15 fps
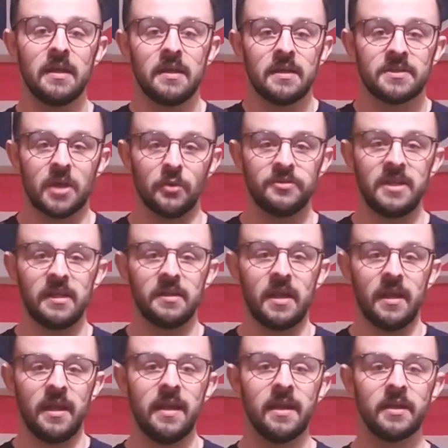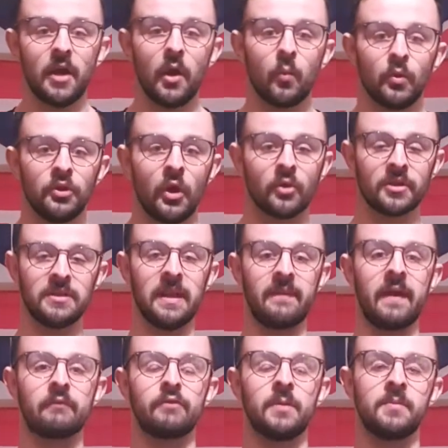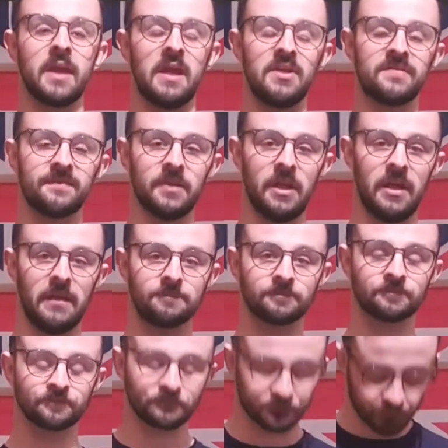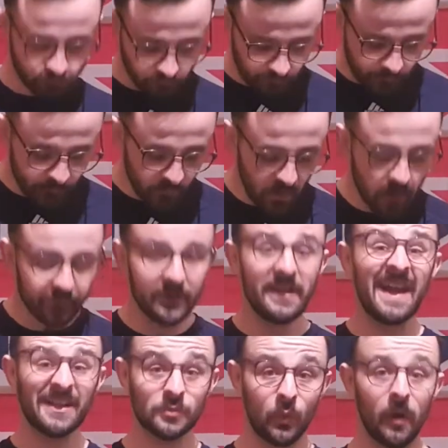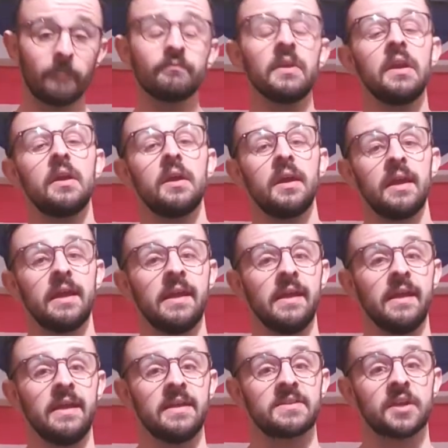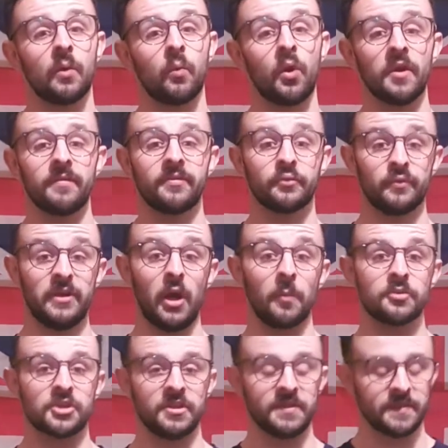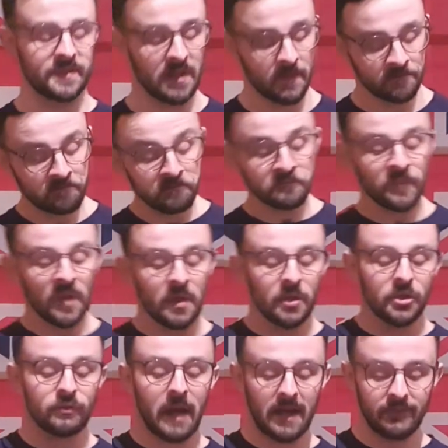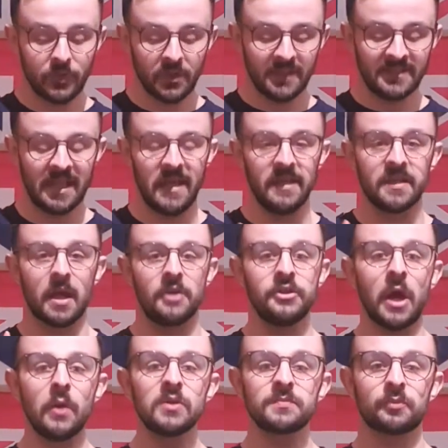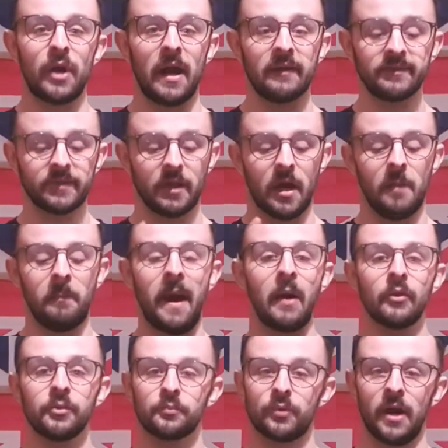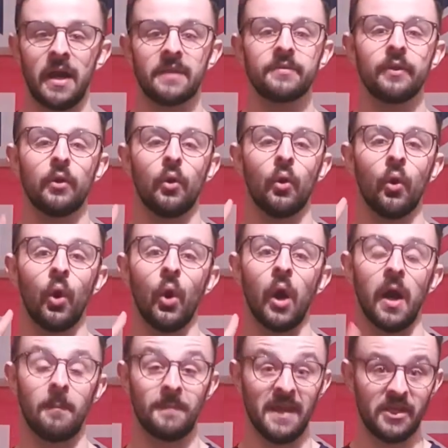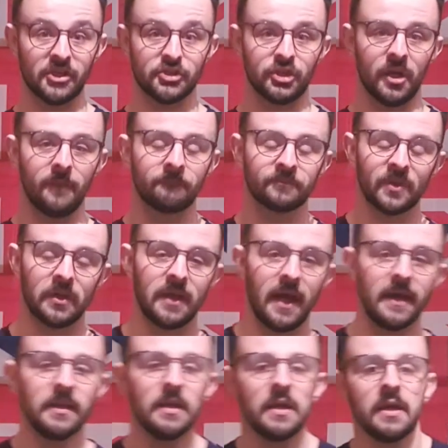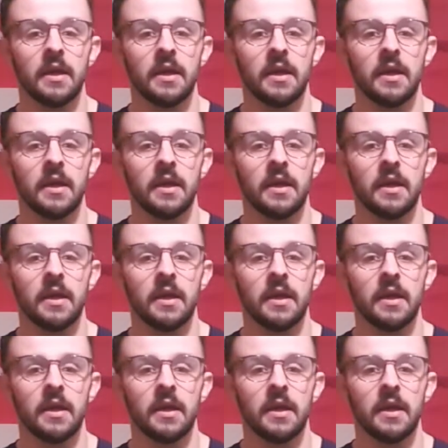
So digging it in, we're not going to let that rib cage flare. The next one is one of three options. You're either going to take a nose breath, a mouth breath, or a mixture, okay?